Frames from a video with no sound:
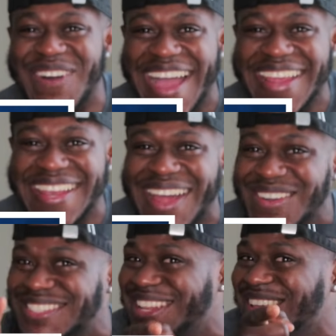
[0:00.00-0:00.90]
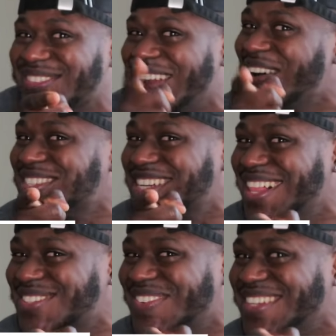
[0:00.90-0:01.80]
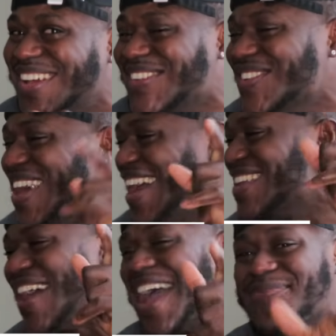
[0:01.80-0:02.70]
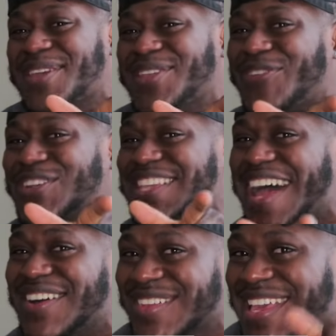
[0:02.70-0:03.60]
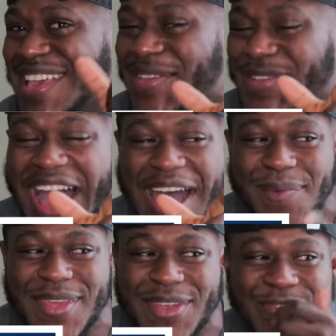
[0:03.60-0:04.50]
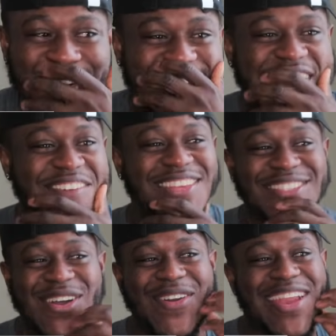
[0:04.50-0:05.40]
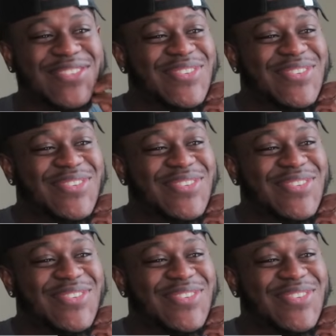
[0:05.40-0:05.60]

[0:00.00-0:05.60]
buying it. That was a close one, though. You had me in the first half. There's no way